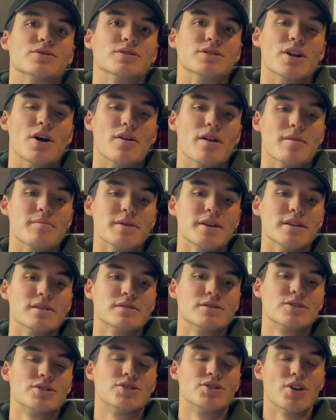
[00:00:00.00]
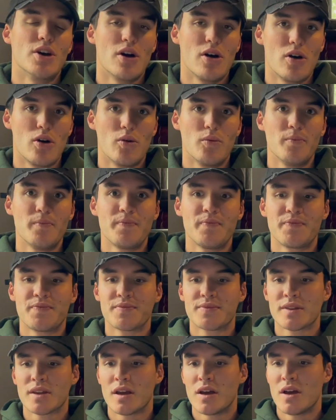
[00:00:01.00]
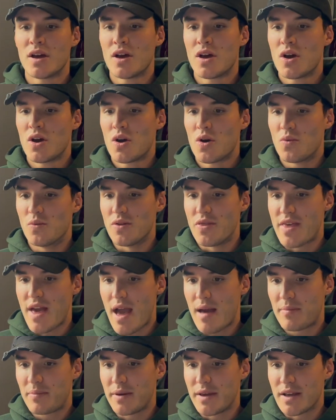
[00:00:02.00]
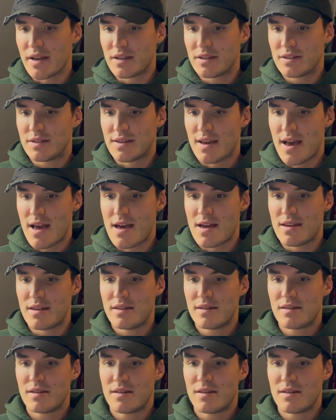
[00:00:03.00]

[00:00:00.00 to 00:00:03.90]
You know what I mean? So with that being said,